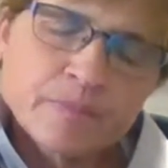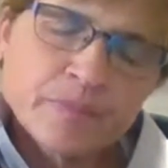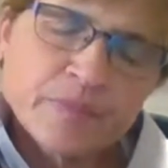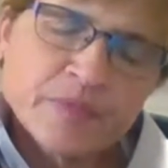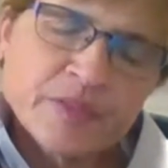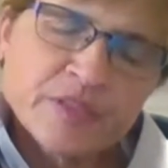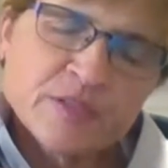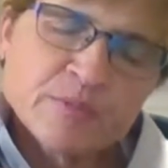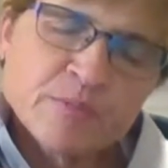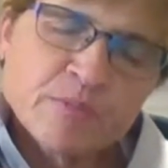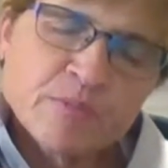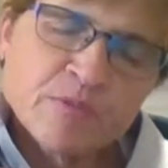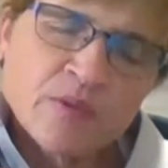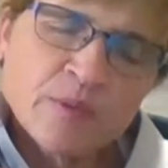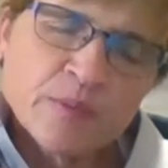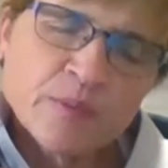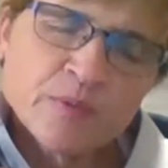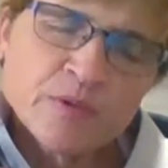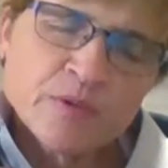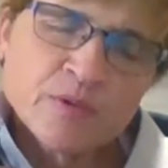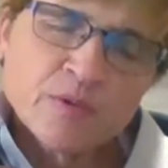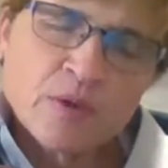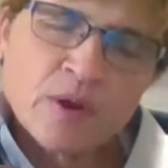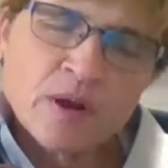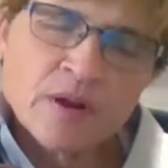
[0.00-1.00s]
Let's move
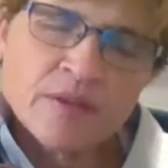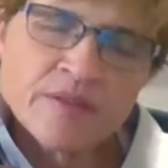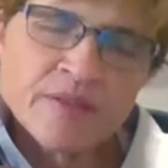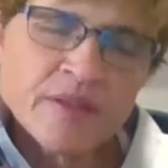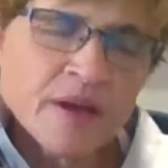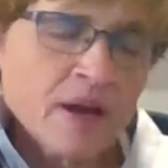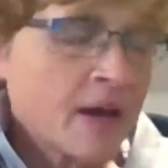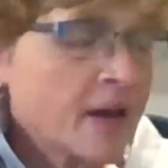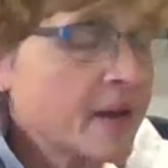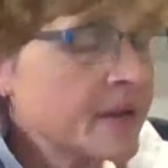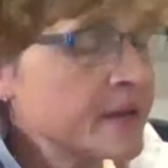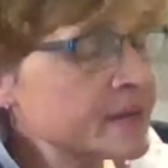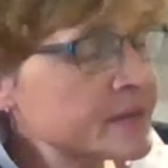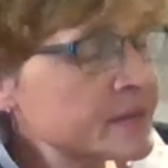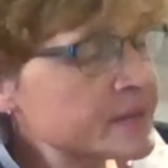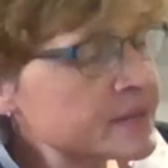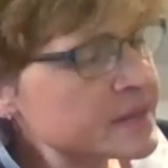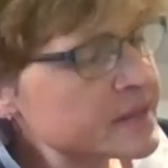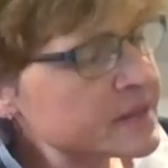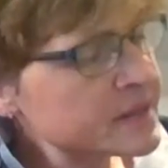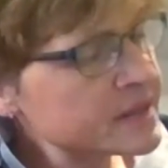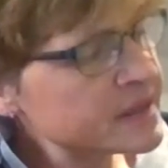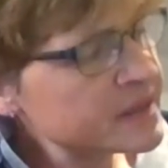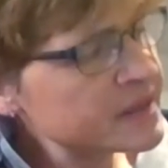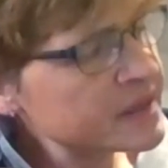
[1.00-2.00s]
up to our
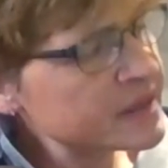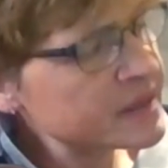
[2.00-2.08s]
thighs.